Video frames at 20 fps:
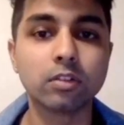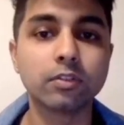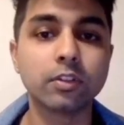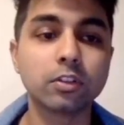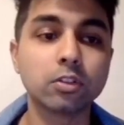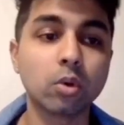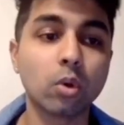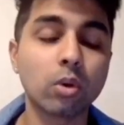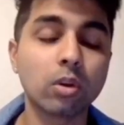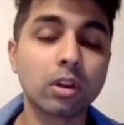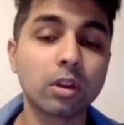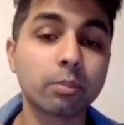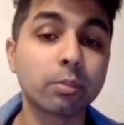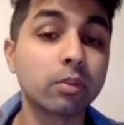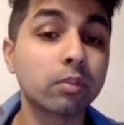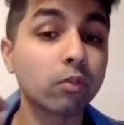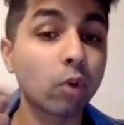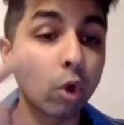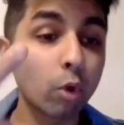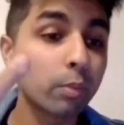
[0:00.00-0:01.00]
the total number
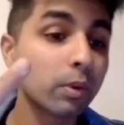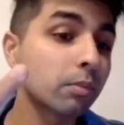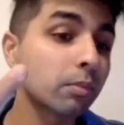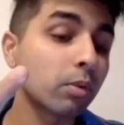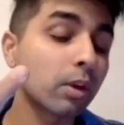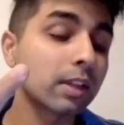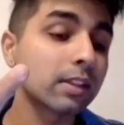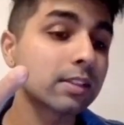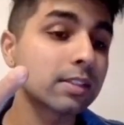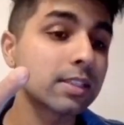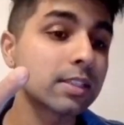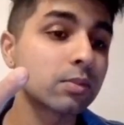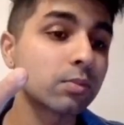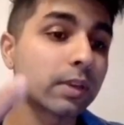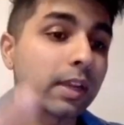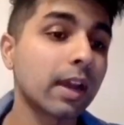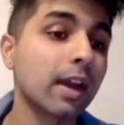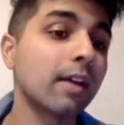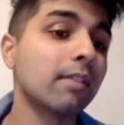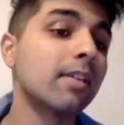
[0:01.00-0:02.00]
of opening parentheses we
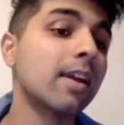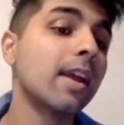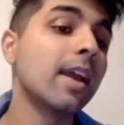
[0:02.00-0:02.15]
have